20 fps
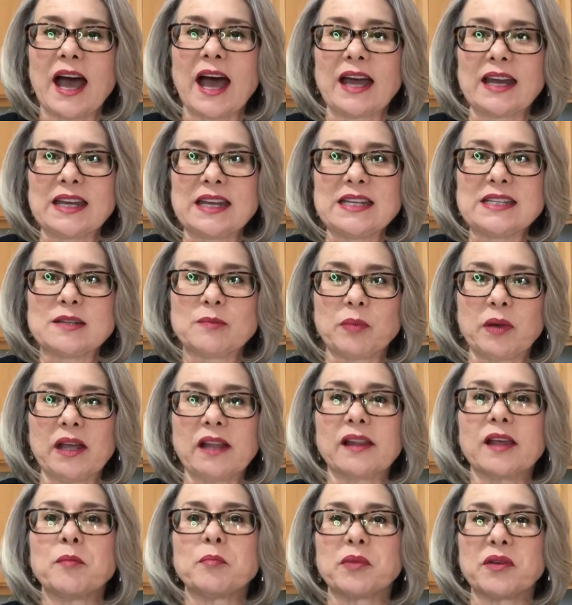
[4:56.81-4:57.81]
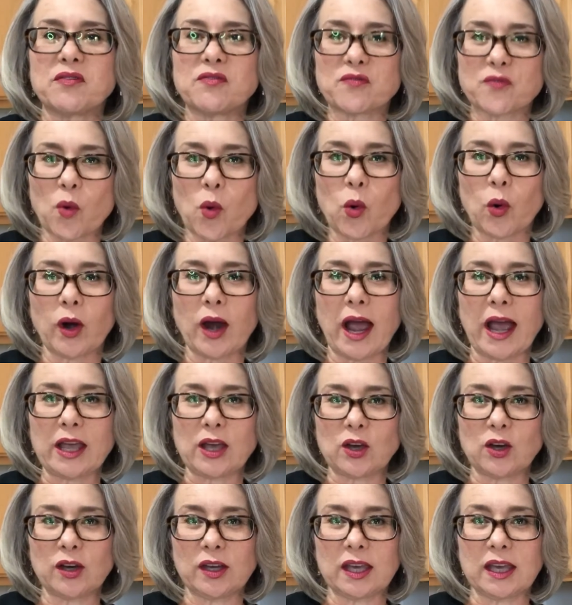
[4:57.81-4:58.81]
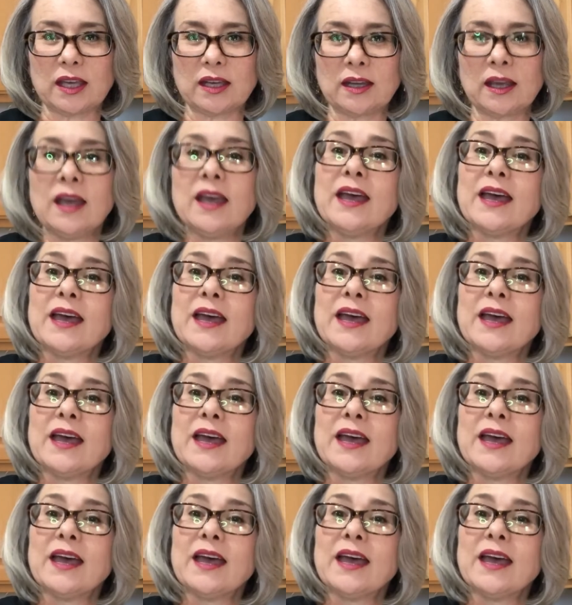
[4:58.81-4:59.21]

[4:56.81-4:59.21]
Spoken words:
I need to peel it before I cook it.